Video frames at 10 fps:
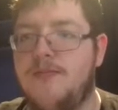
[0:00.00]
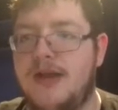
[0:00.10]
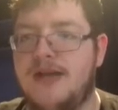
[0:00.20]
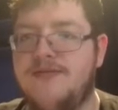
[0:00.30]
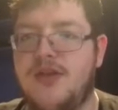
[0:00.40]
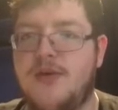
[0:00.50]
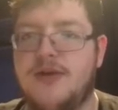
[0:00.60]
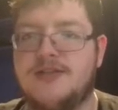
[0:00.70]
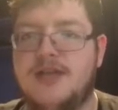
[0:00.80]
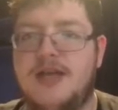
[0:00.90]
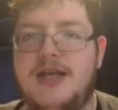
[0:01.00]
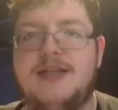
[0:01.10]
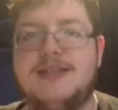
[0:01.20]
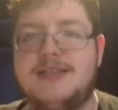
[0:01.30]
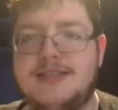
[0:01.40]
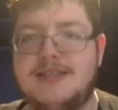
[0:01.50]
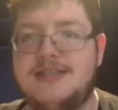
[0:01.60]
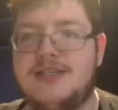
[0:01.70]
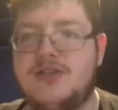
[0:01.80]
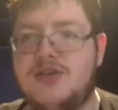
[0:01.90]
million viewers. This is
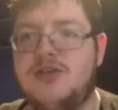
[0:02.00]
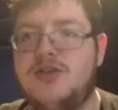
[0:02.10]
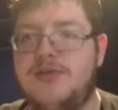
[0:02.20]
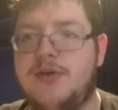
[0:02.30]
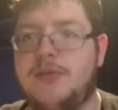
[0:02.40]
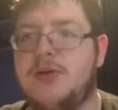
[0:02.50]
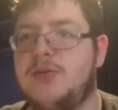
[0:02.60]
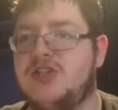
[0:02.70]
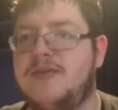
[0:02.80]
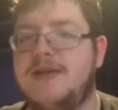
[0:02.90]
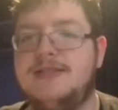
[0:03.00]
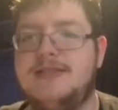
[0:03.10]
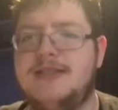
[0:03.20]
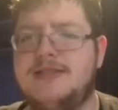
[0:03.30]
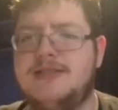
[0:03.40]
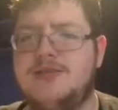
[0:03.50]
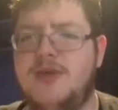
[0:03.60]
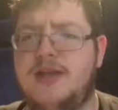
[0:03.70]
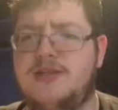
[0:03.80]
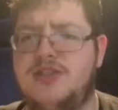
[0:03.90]
considered good news for WWE, especially since this
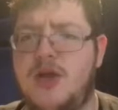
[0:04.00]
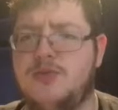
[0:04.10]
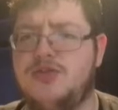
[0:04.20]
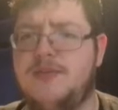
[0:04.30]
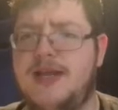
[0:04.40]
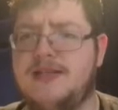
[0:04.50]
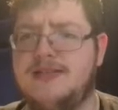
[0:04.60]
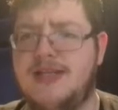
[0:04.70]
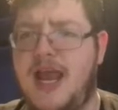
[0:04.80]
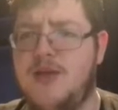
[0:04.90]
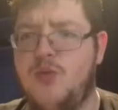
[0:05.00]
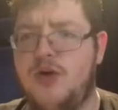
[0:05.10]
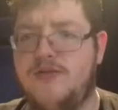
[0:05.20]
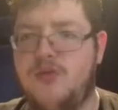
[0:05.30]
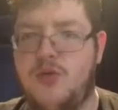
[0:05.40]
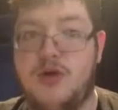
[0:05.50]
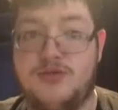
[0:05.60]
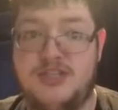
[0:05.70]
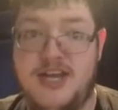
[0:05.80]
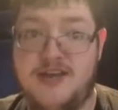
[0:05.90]
week's show was up against Game 1 of the
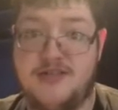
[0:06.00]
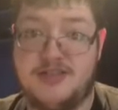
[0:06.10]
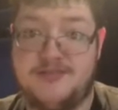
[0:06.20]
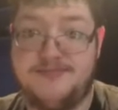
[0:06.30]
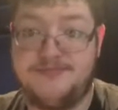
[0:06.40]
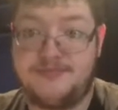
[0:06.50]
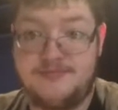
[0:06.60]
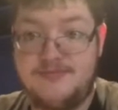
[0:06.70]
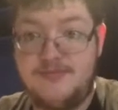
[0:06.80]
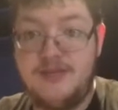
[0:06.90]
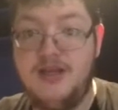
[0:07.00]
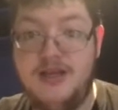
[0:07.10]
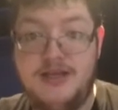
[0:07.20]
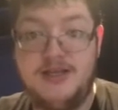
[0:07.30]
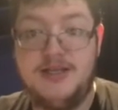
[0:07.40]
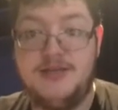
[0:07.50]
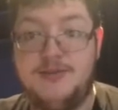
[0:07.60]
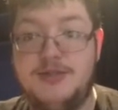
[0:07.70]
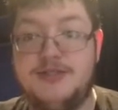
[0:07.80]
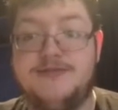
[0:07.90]
World Series,
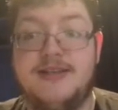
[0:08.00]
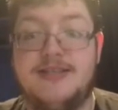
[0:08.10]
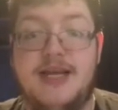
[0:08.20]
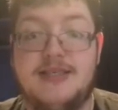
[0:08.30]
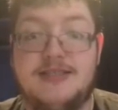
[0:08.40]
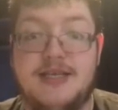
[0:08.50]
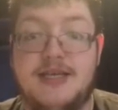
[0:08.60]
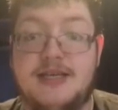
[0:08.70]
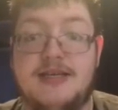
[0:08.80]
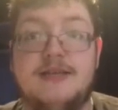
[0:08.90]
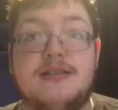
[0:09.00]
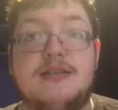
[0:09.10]
which is fantastic.